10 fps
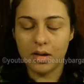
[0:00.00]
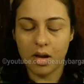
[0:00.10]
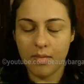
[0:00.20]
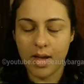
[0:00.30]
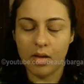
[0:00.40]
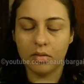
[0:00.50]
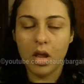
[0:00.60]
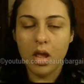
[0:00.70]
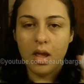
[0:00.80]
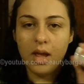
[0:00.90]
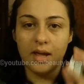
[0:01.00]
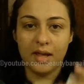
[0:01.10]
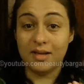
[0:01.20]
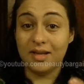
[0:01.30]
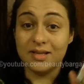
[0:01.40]
come out
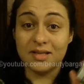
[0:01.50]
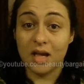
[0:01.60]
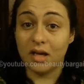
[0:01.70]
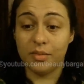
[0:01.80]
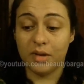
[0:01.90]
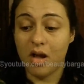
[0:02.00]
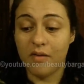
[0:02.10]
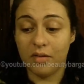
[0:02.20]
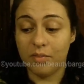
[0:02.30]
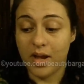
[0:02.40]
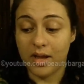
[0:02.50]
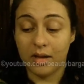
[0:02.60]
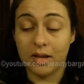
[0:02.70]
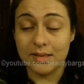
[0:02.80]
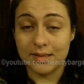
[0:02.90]
and it's not going to be covered by
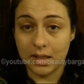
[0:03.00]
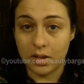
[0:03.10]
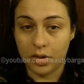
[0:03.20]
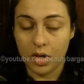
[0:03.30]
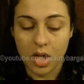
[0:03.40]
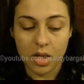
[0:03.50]
a concealer.